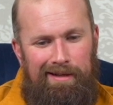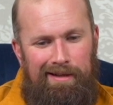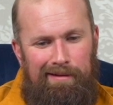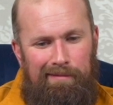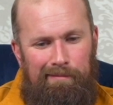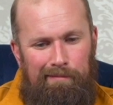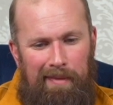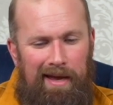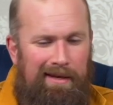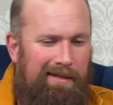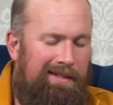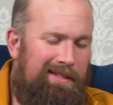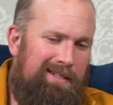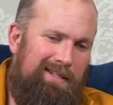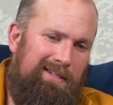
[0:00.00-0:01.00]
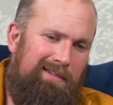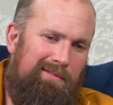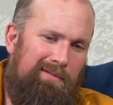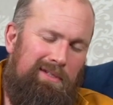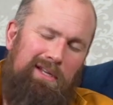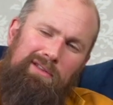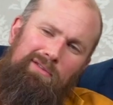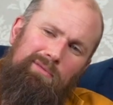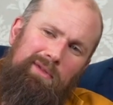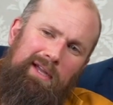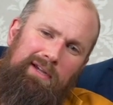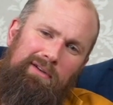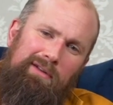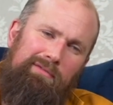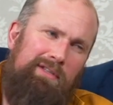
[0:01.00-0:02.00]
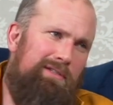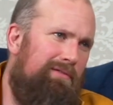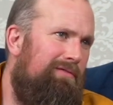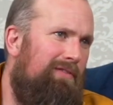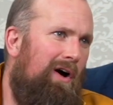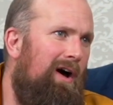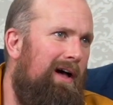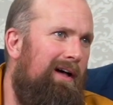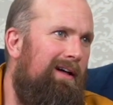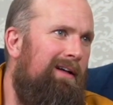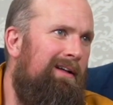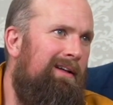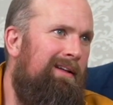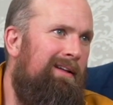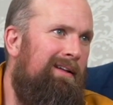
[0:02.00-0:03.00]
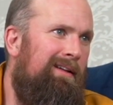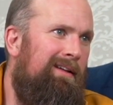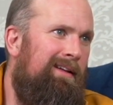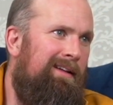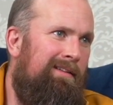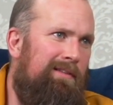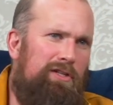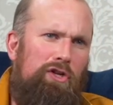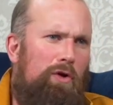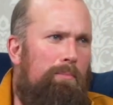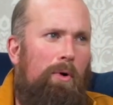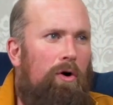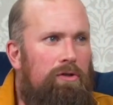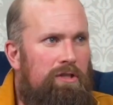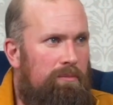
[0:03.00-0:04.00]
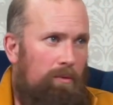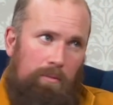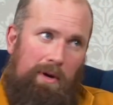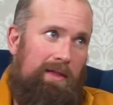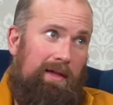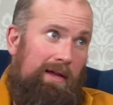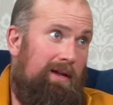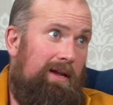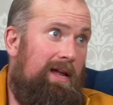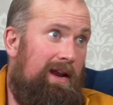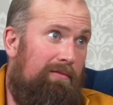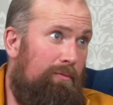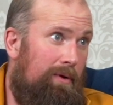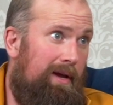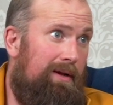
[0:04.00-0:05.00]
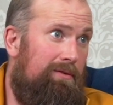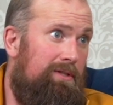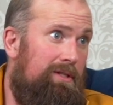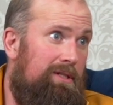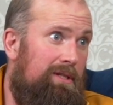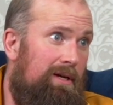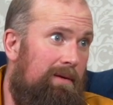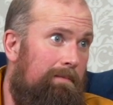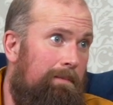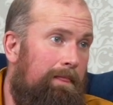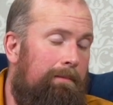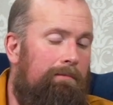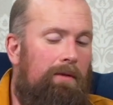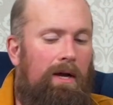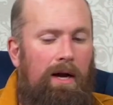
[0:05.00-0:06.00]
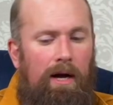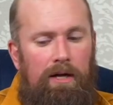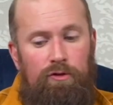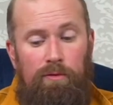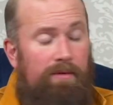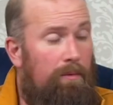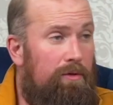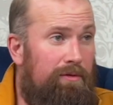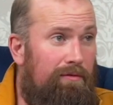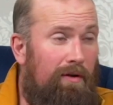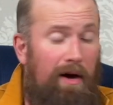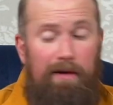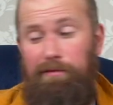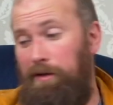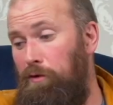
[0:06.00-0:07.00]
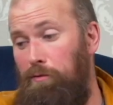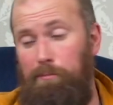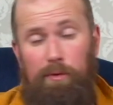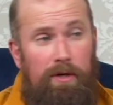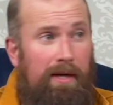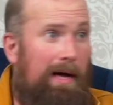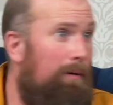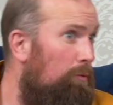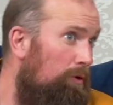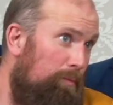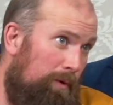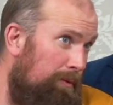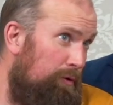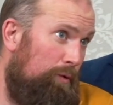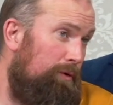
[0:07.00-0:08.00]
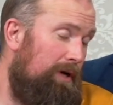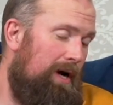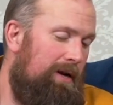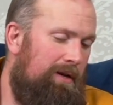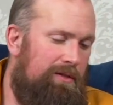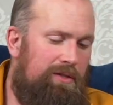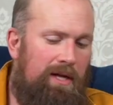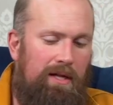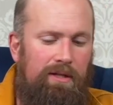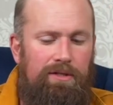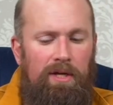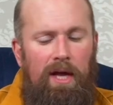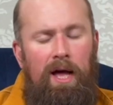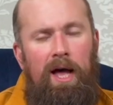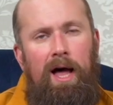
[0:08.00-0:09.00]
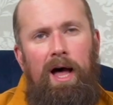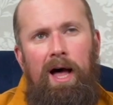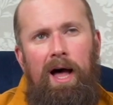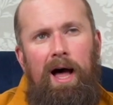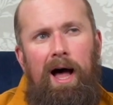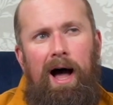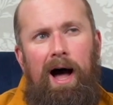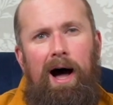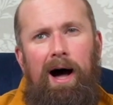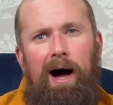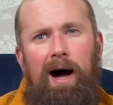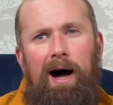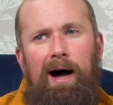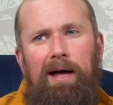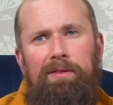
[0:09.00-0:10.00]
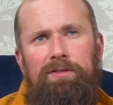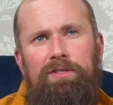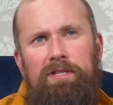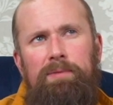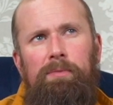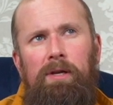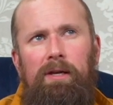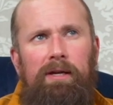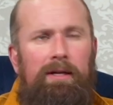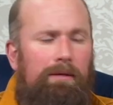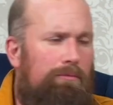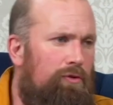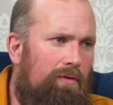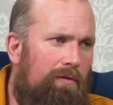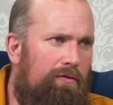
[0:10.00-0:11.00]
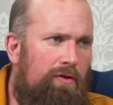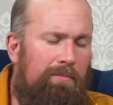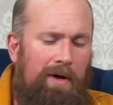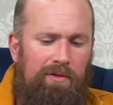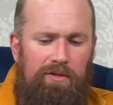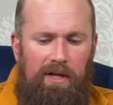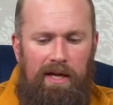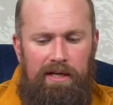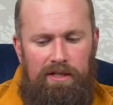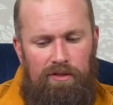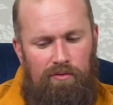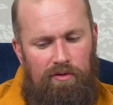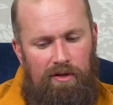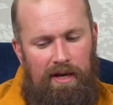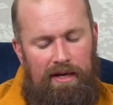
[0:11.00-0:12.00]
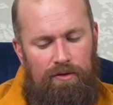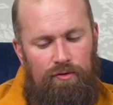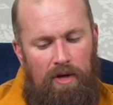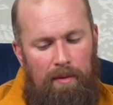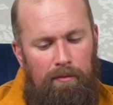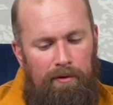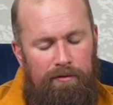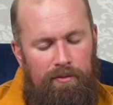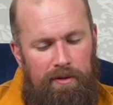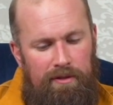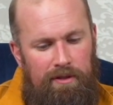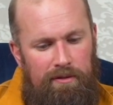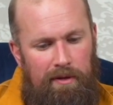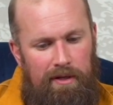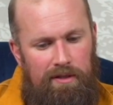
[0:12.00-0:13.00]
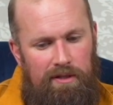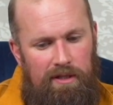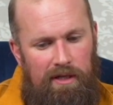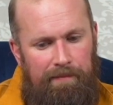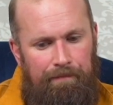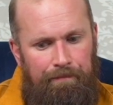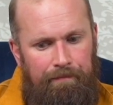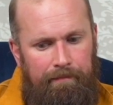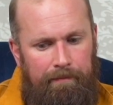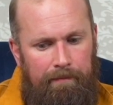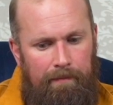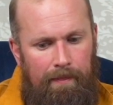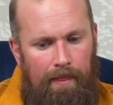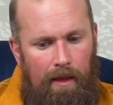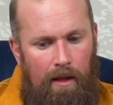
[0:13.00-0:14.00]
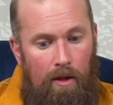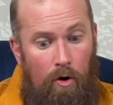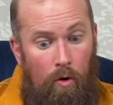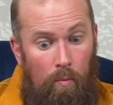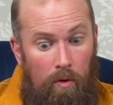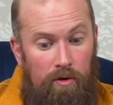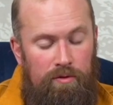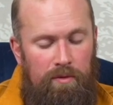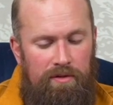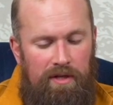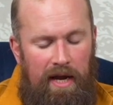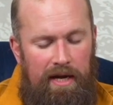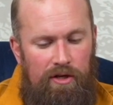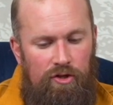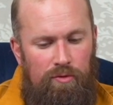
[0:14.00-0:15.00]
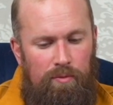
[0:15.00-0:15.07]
meant was I thought, well, hang on, if there's a fire, there's no possible way they can get everyone out in time. So if there was a fire, if they couldn't put it out, we would all die in our cells. And similarly, sort of a few months later, in the late summer of 2020, on Wandsworth's H